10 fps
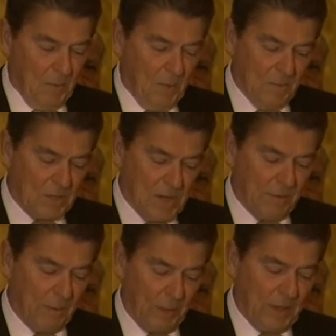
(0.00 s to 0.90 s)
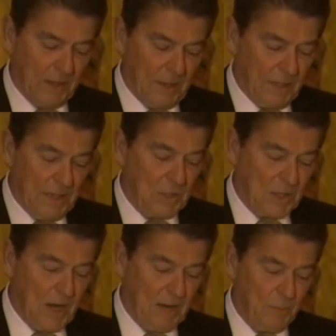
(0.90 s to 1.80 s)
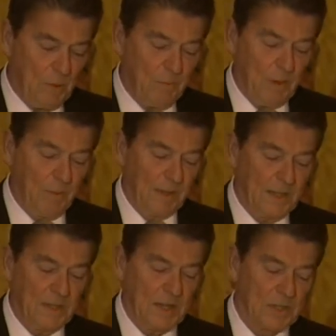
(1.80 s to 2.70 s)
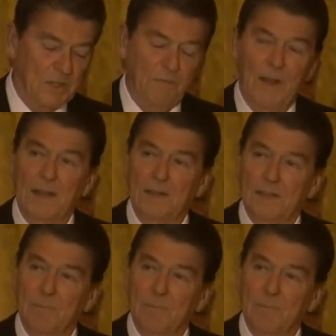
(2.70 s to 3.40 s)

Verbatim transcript: We must never forget that each time we publicly testify to the